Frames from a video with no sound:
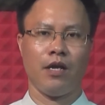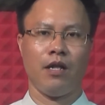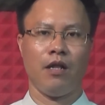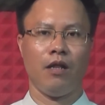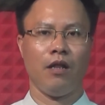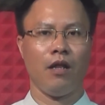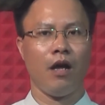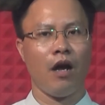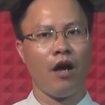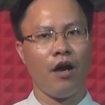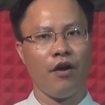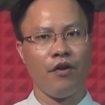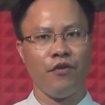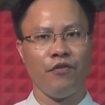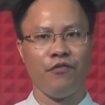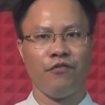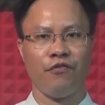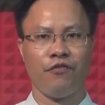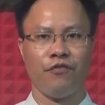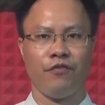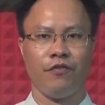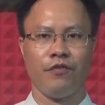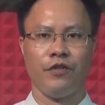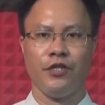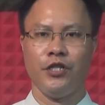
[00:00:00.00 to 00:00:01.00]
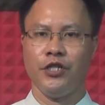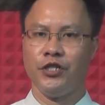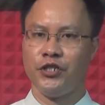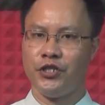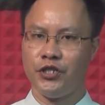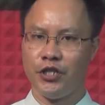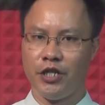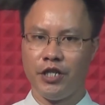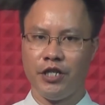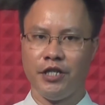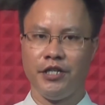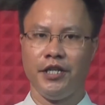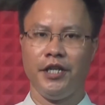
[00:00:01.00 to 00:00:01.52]
life,
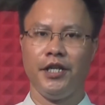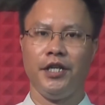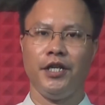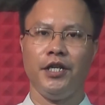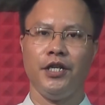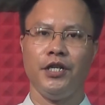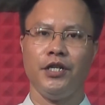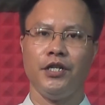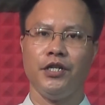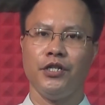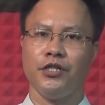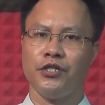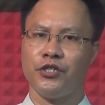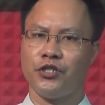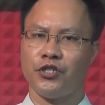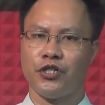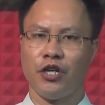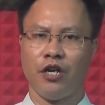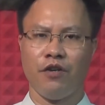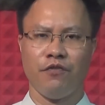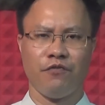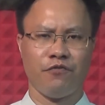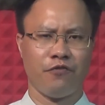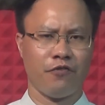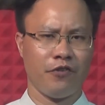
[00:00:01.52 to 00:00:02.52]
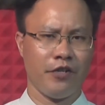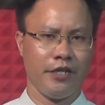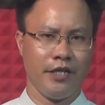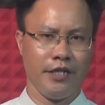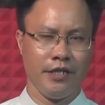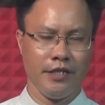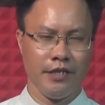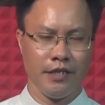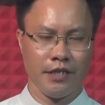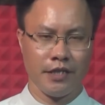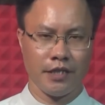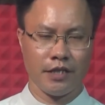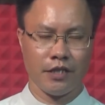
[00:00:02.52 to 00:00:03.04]
journey,
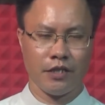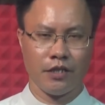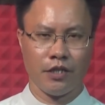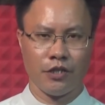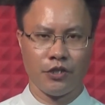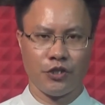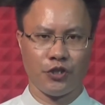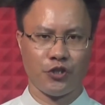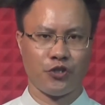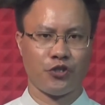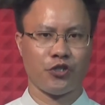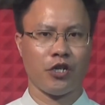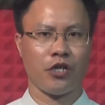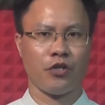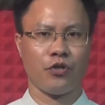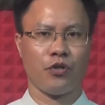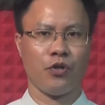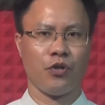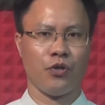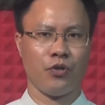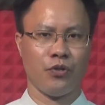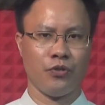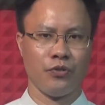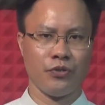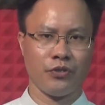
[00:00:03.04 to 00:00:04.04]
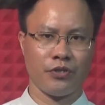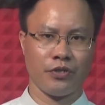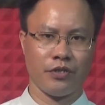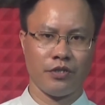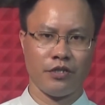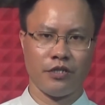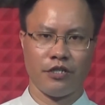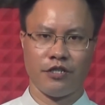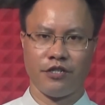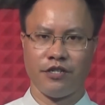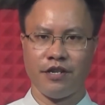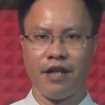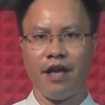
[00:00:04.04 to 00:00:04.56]
sufferings, struggles,
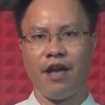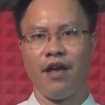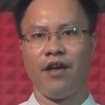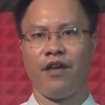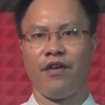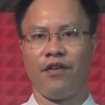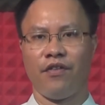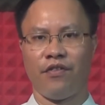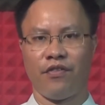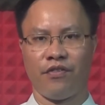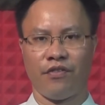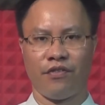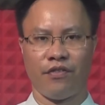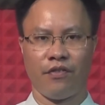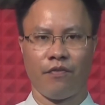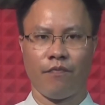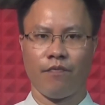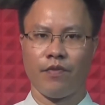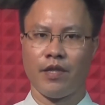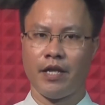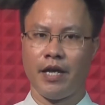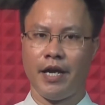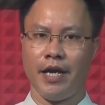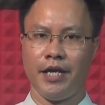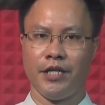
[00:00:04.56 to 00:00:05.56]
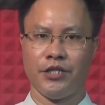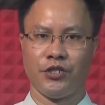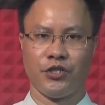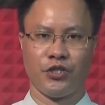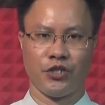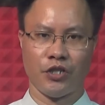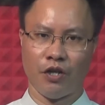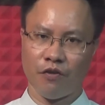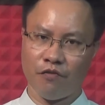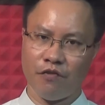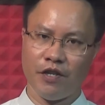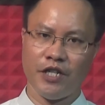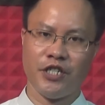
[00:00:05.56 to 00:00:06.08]
death, and
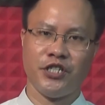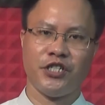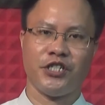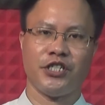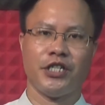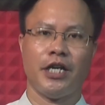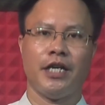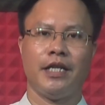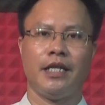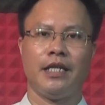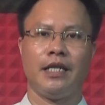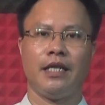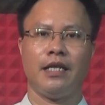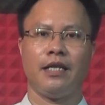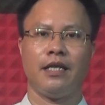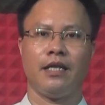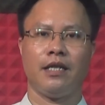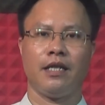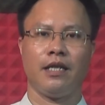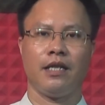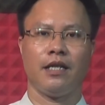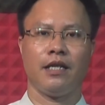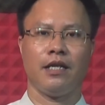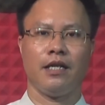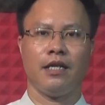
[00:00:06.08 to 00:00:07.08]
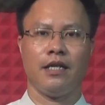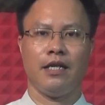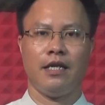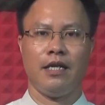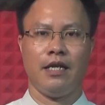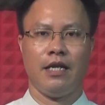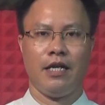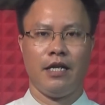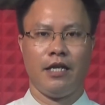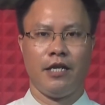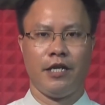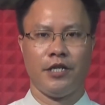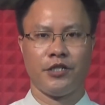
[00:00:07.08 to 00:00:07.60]
salvation.
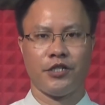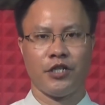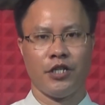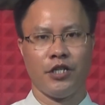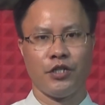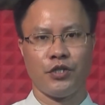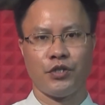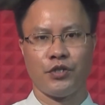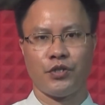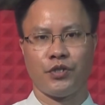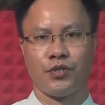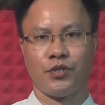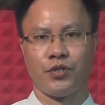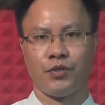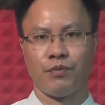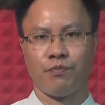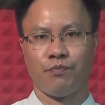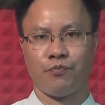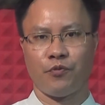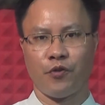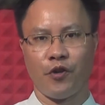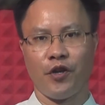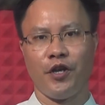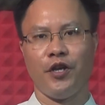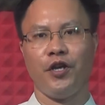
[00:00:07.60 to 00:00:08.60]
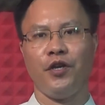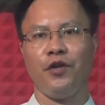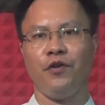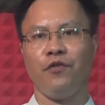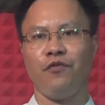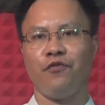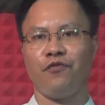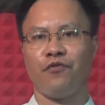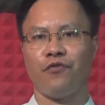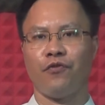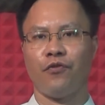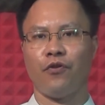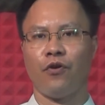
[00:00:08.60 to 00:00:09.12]
Let us pray. pray
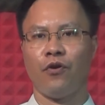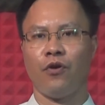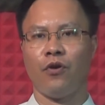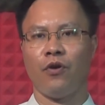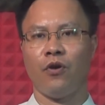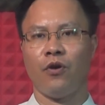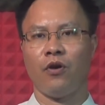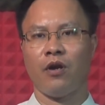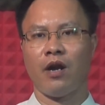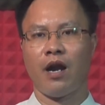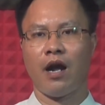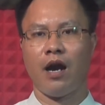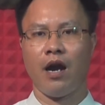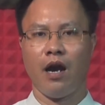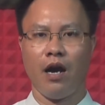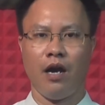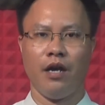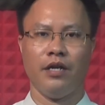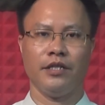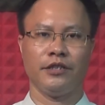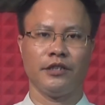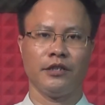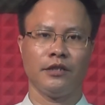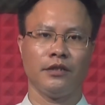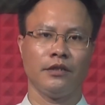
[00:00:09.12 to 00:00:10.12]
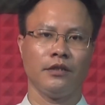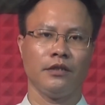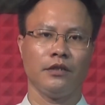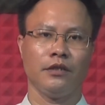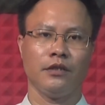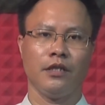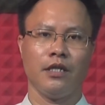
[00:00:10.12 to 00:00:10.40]
for hearts